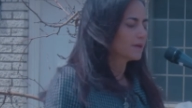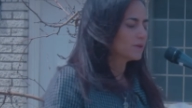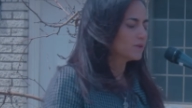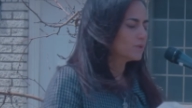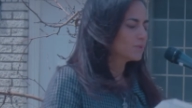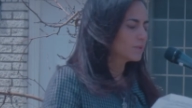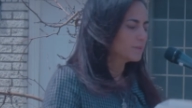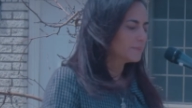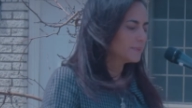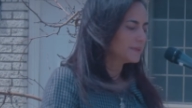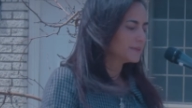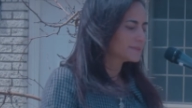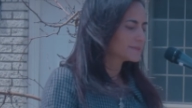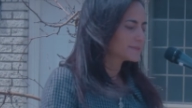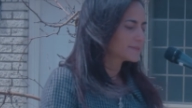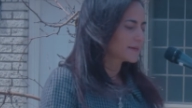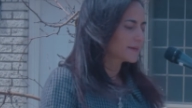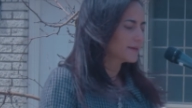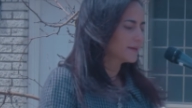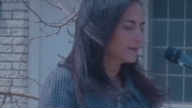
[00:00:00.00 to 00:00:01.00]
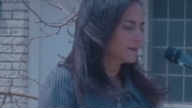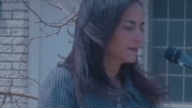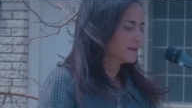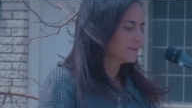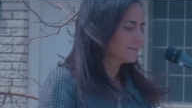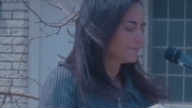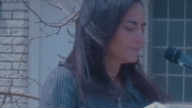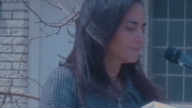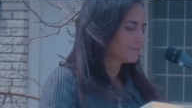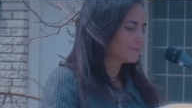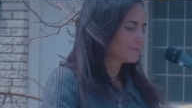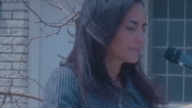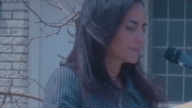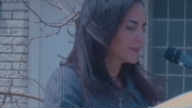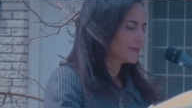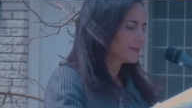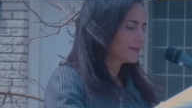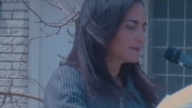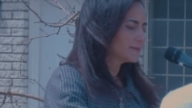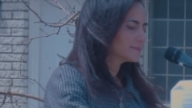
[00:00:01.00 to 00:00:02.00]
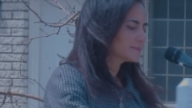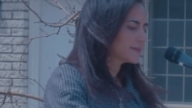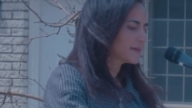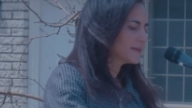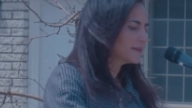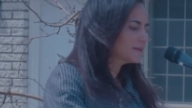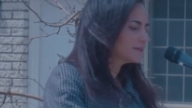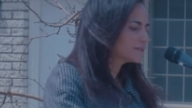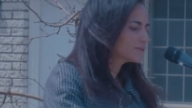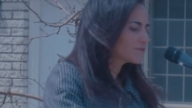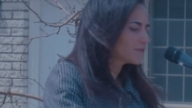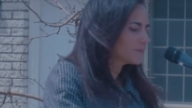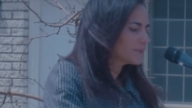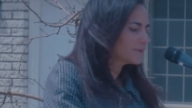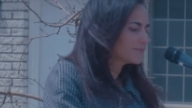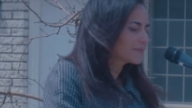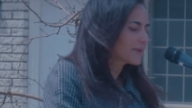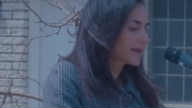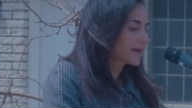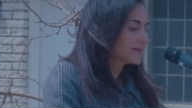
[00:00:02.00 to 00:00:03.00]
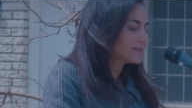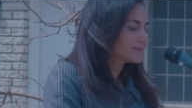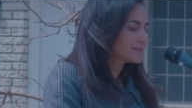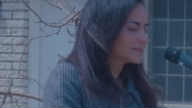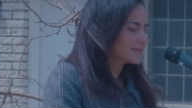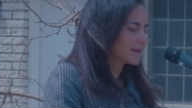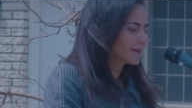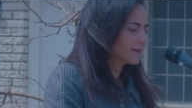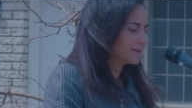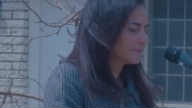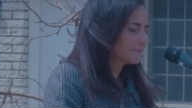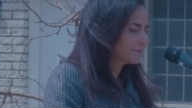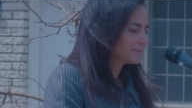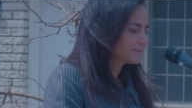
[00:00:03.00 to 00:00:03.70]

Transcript: You will meet Saeed, Saeed is from Afghanistan.